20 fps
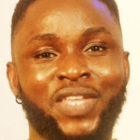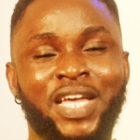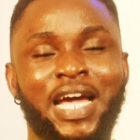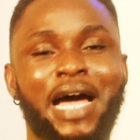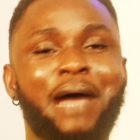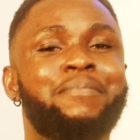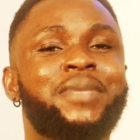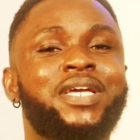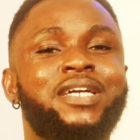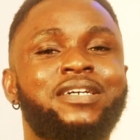
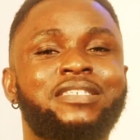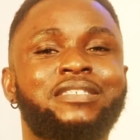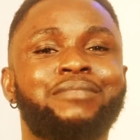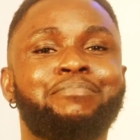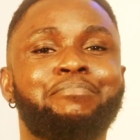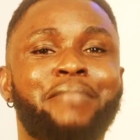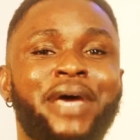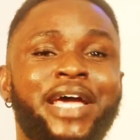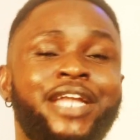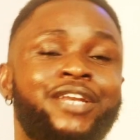And because
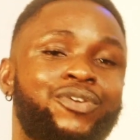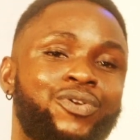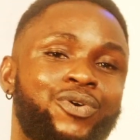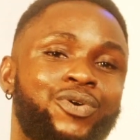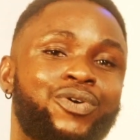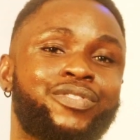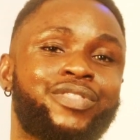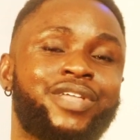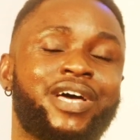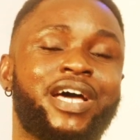men
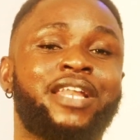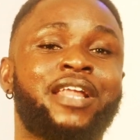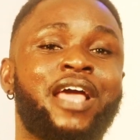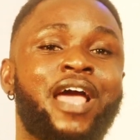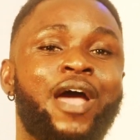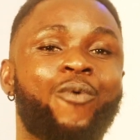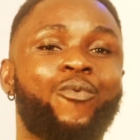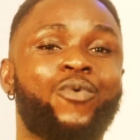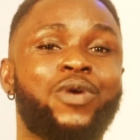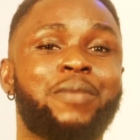know that
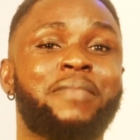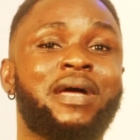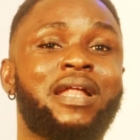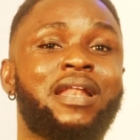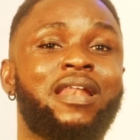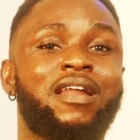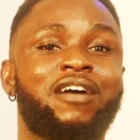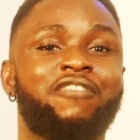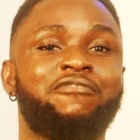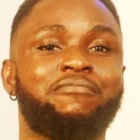
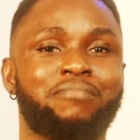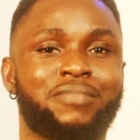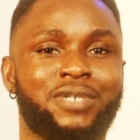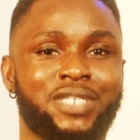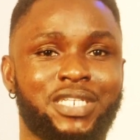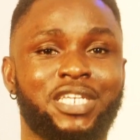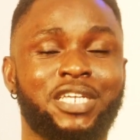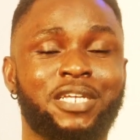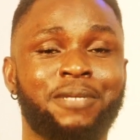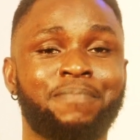women love
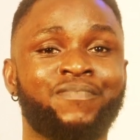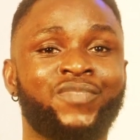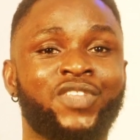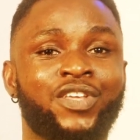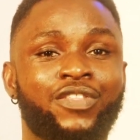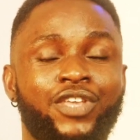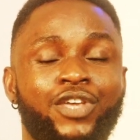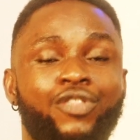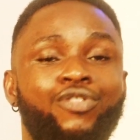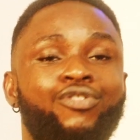money,
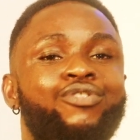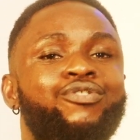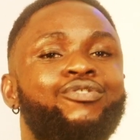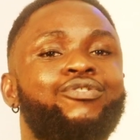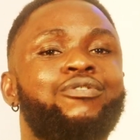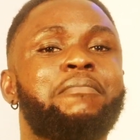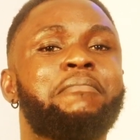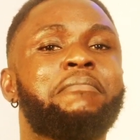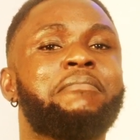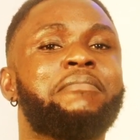they
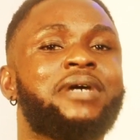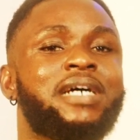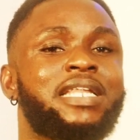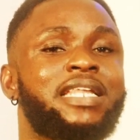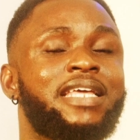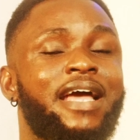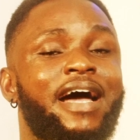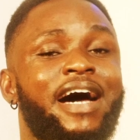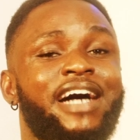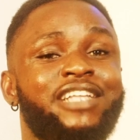throw
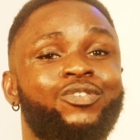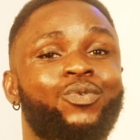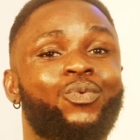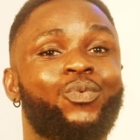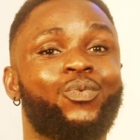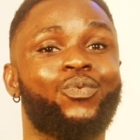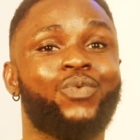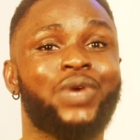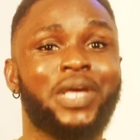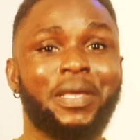money at
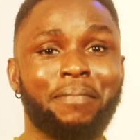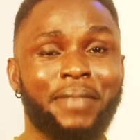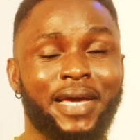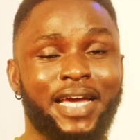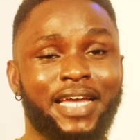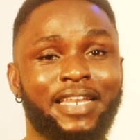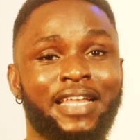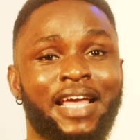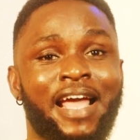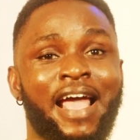
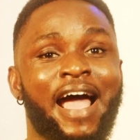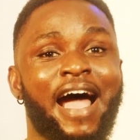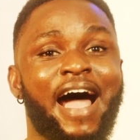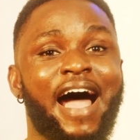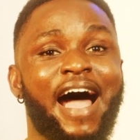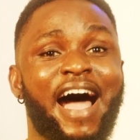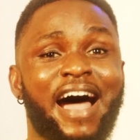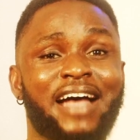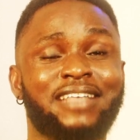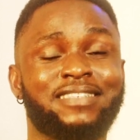women
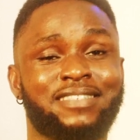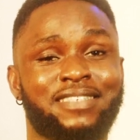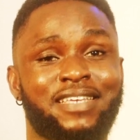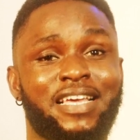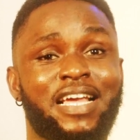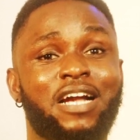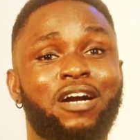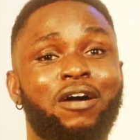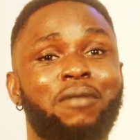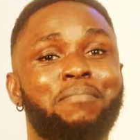as
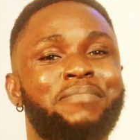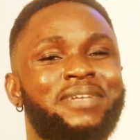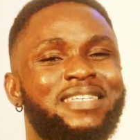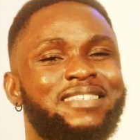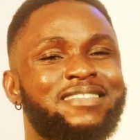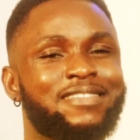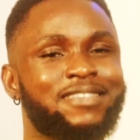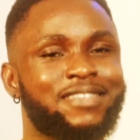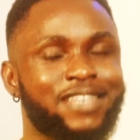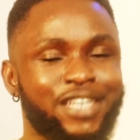a
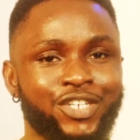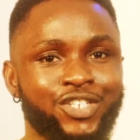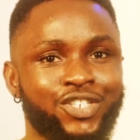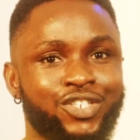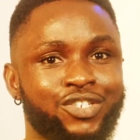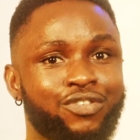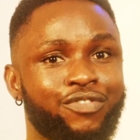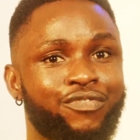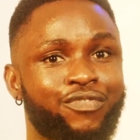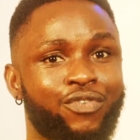
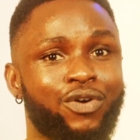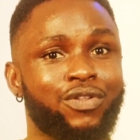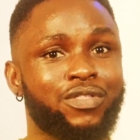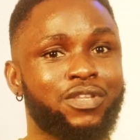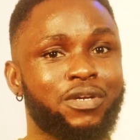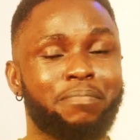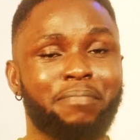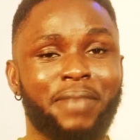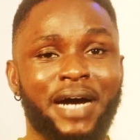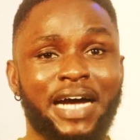compensation for
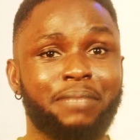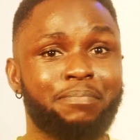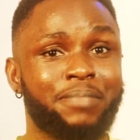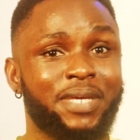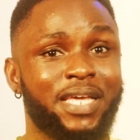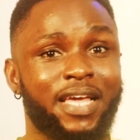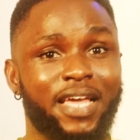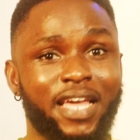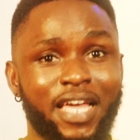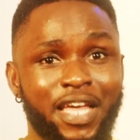their bad
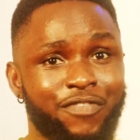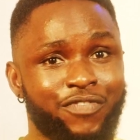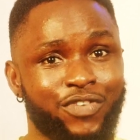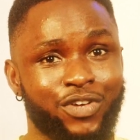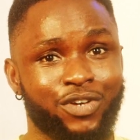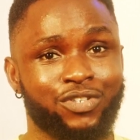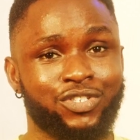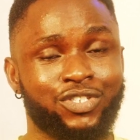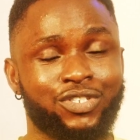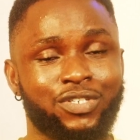
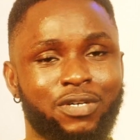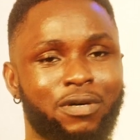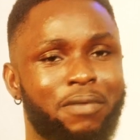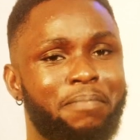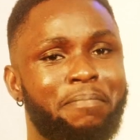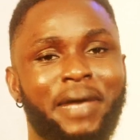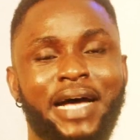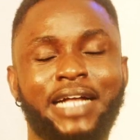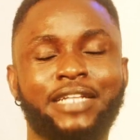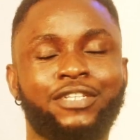behavior. So a
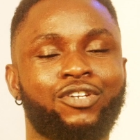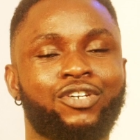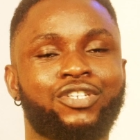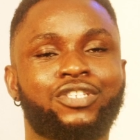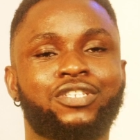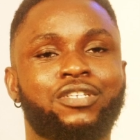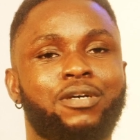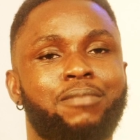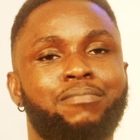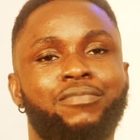man does
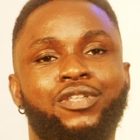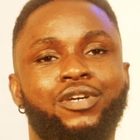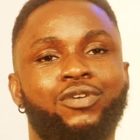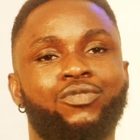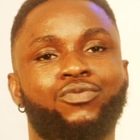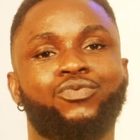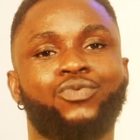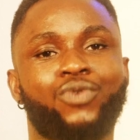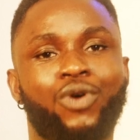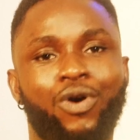
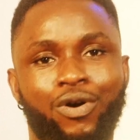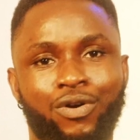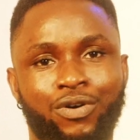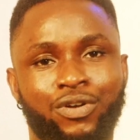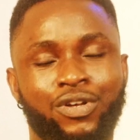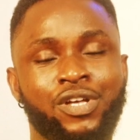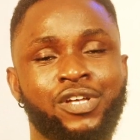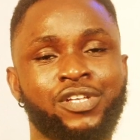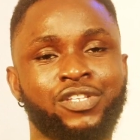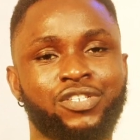something
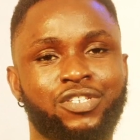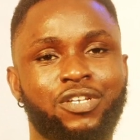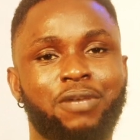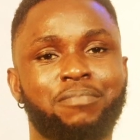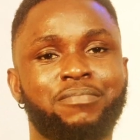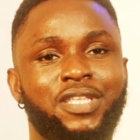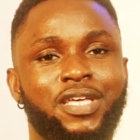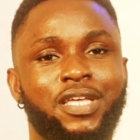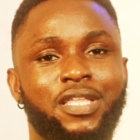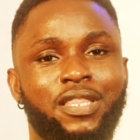wrong,
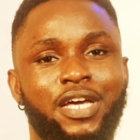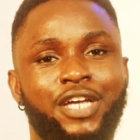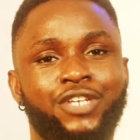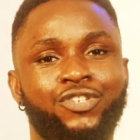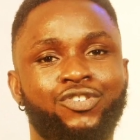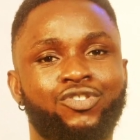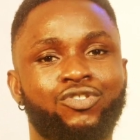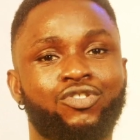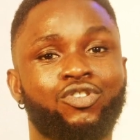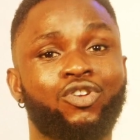something that
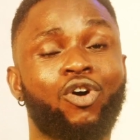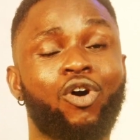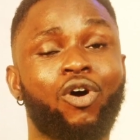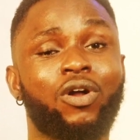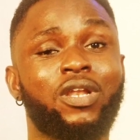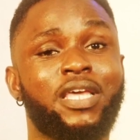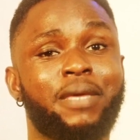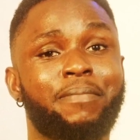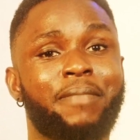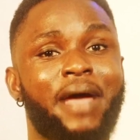you should
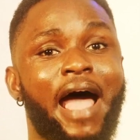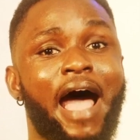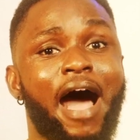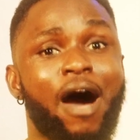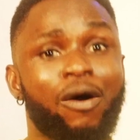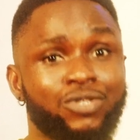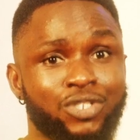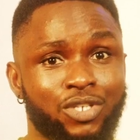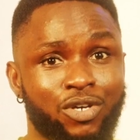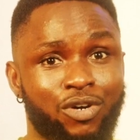call him
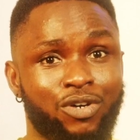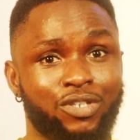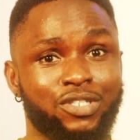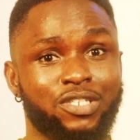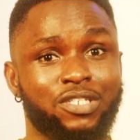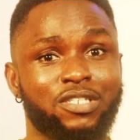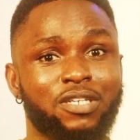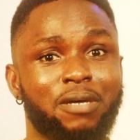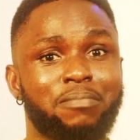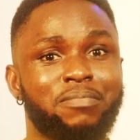out
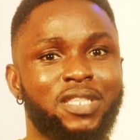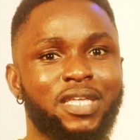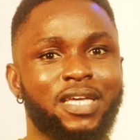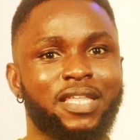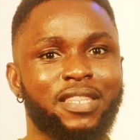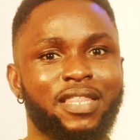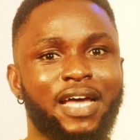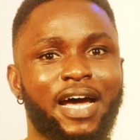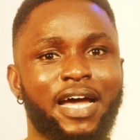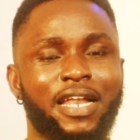on,
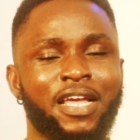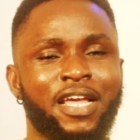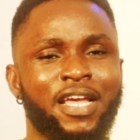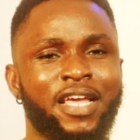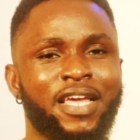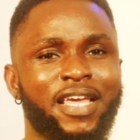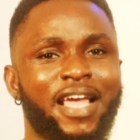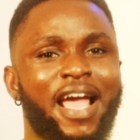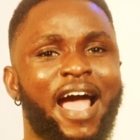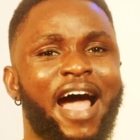something that
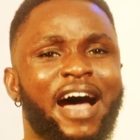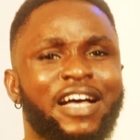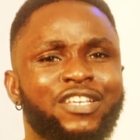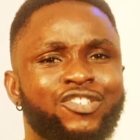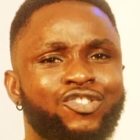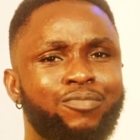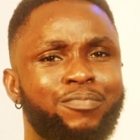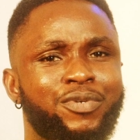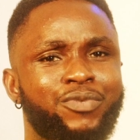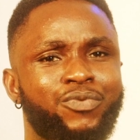he has
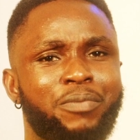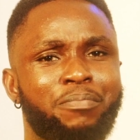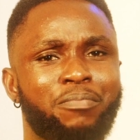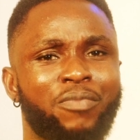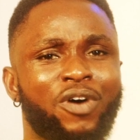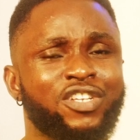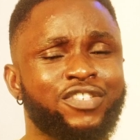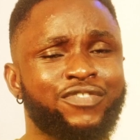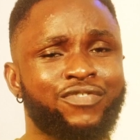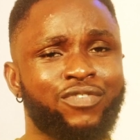to be
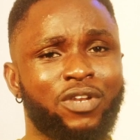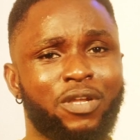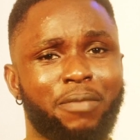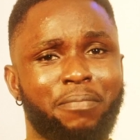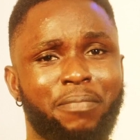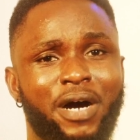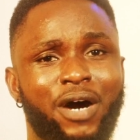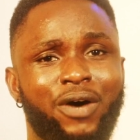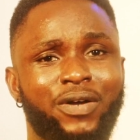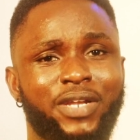remorseful
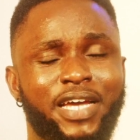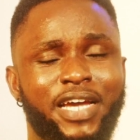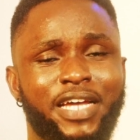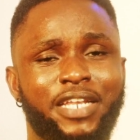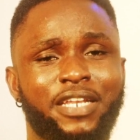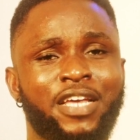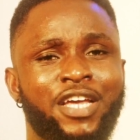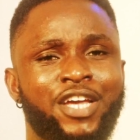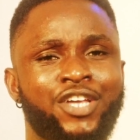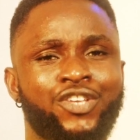about
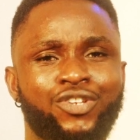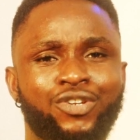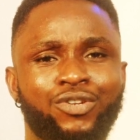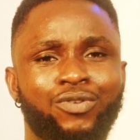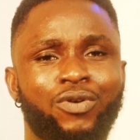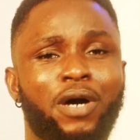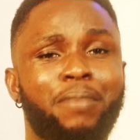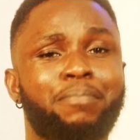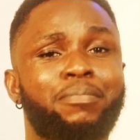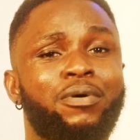and, you
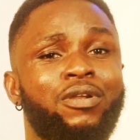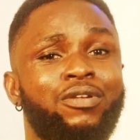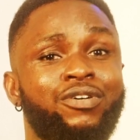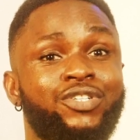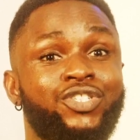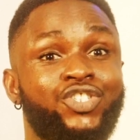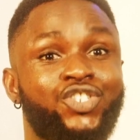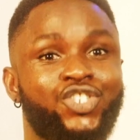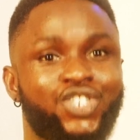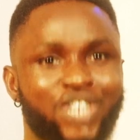know,
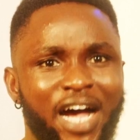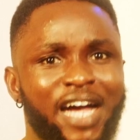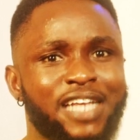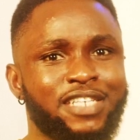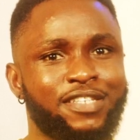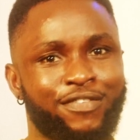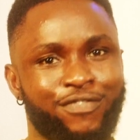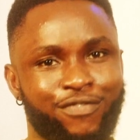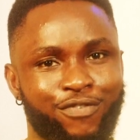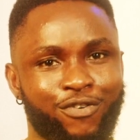
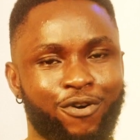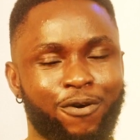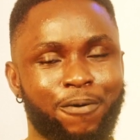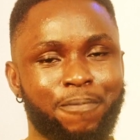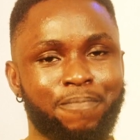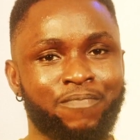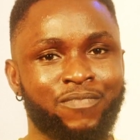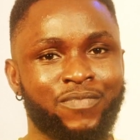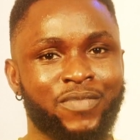apologize for.